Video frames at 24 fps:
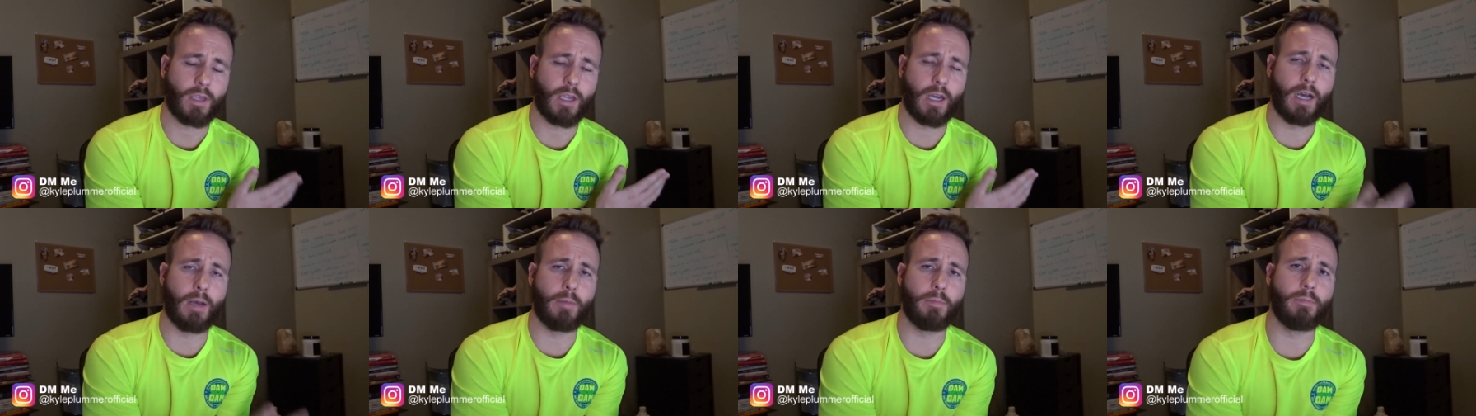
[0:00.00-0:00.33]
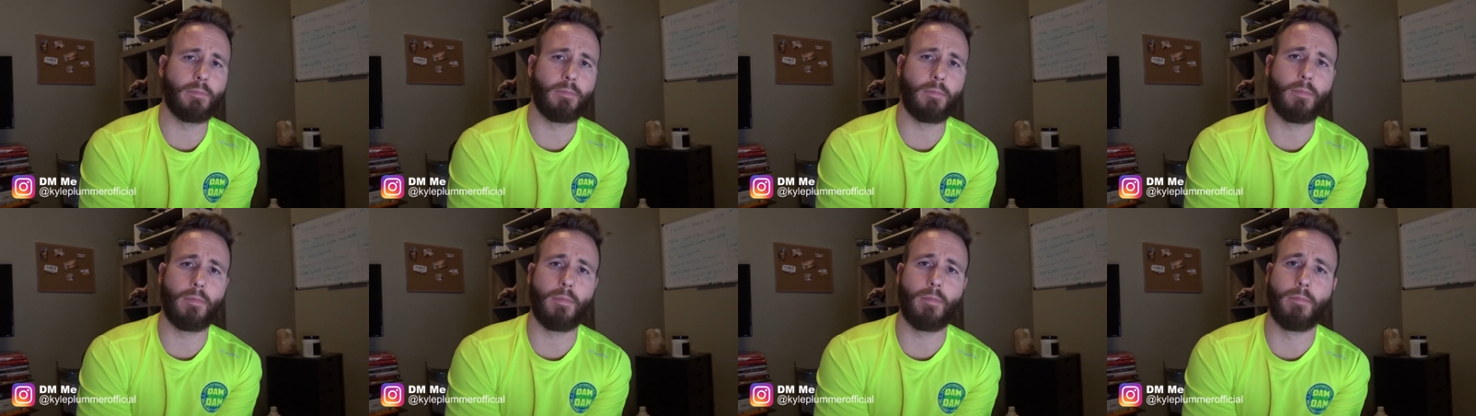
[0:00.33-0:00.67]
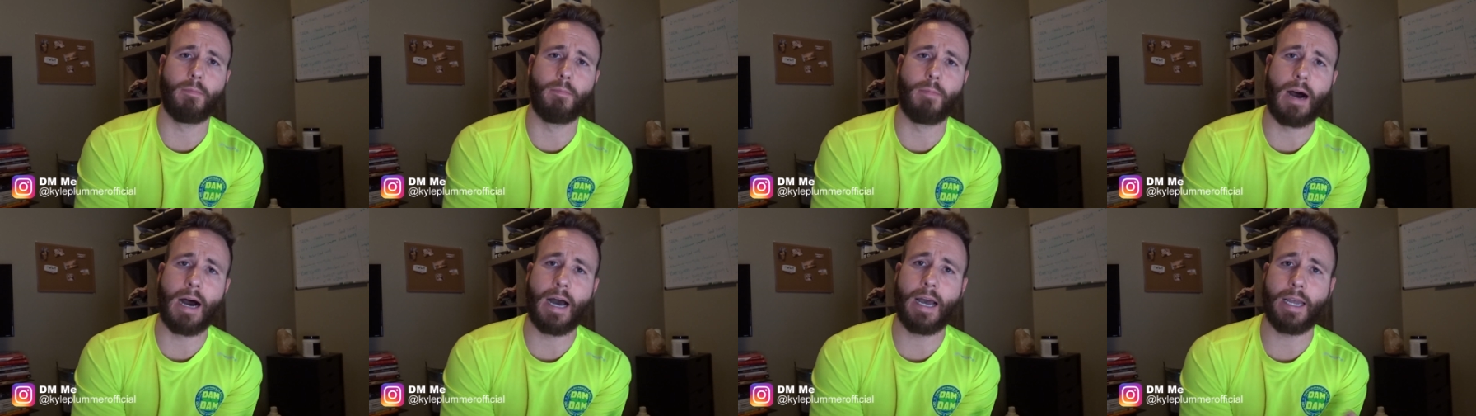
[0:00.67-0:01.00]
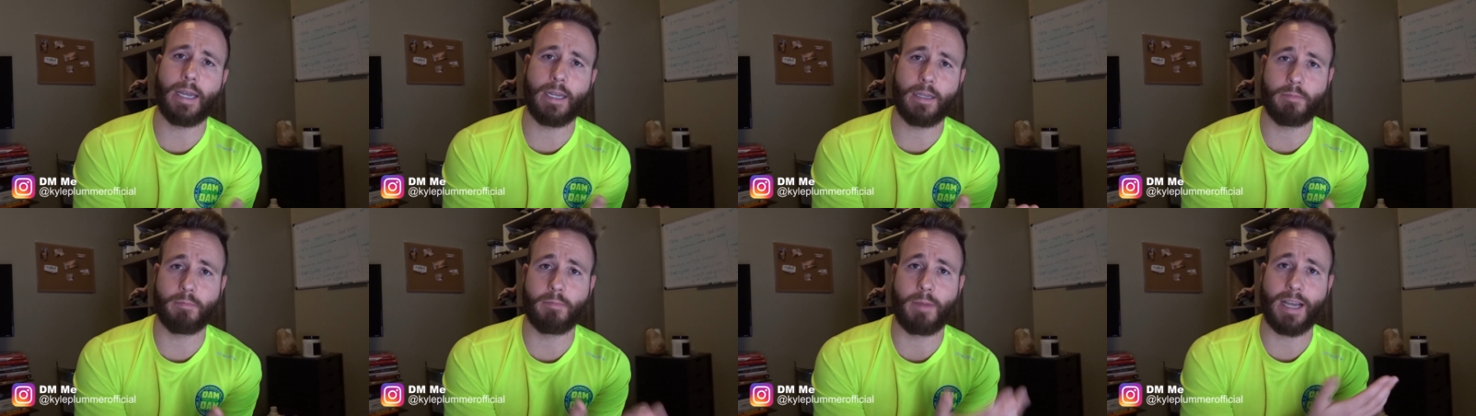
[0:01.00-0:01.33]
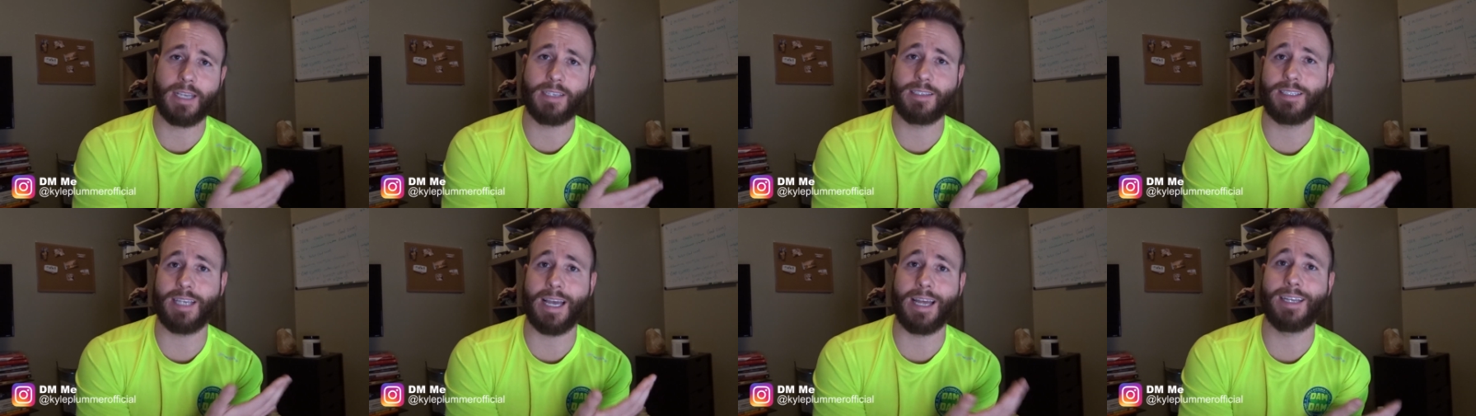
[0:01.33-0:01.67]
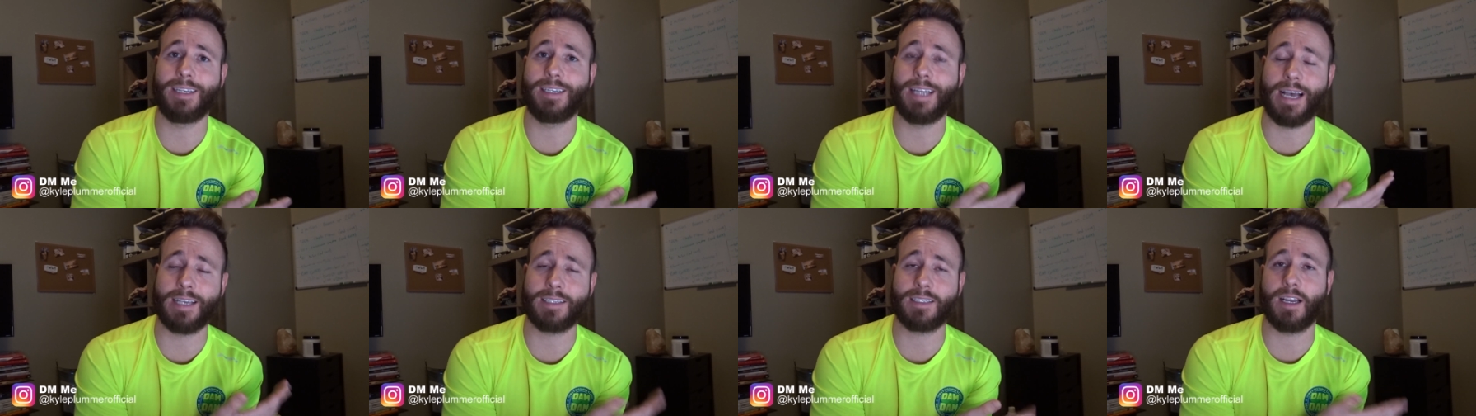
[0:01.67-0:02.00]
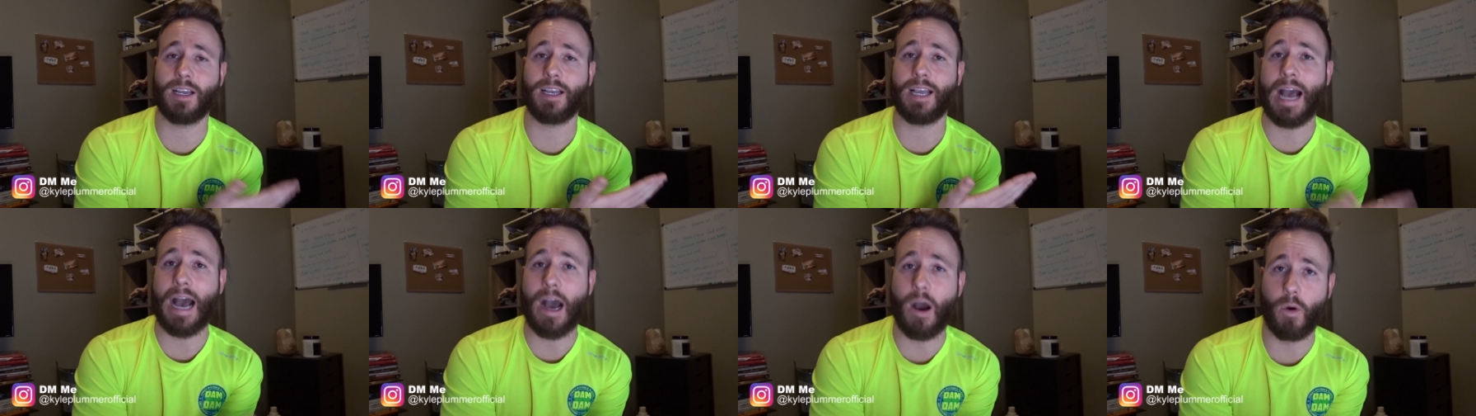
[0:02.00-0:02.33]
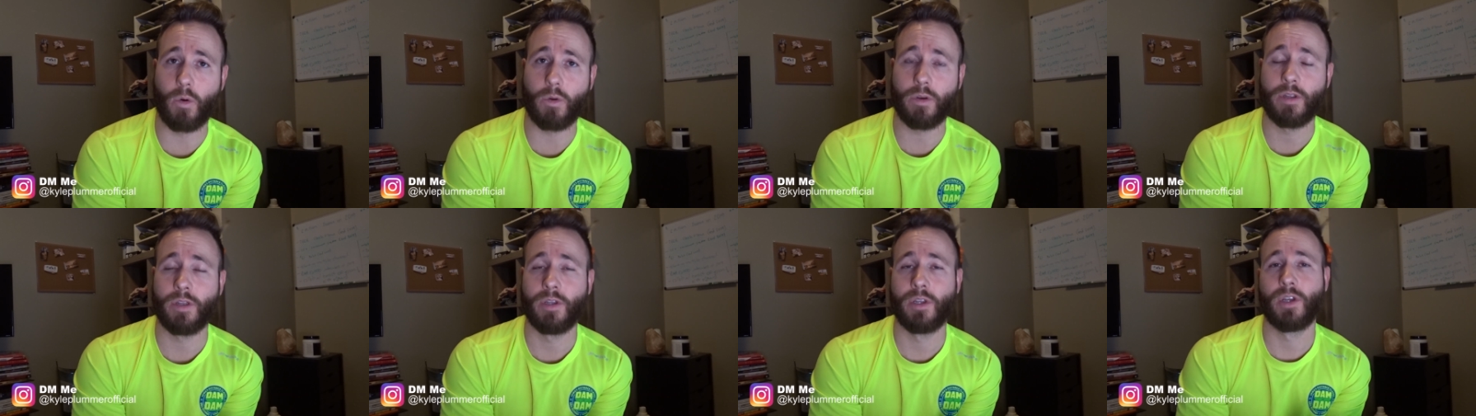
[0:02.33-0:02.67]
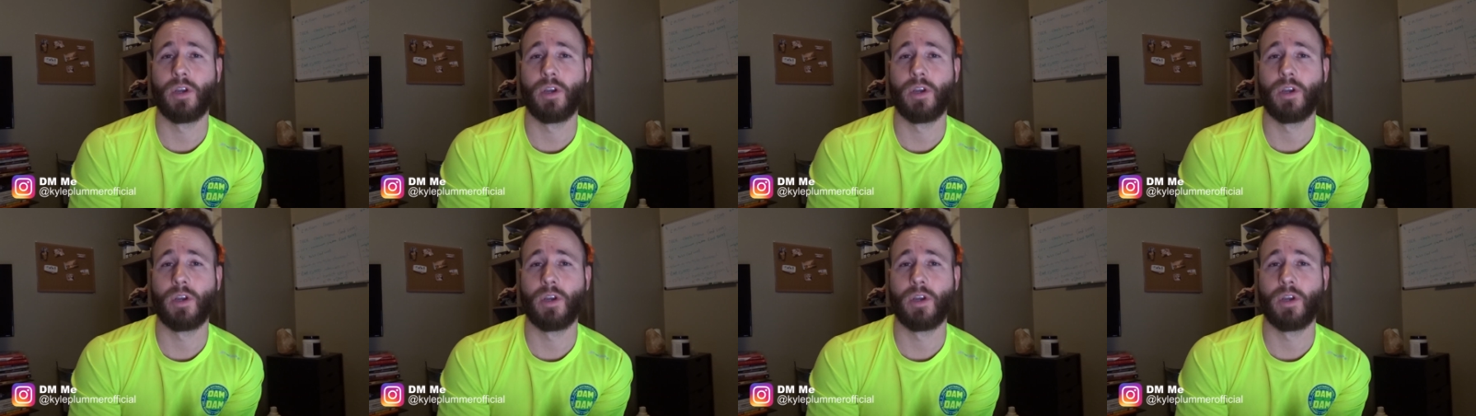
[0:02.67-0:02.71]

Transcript: my Zendesk account,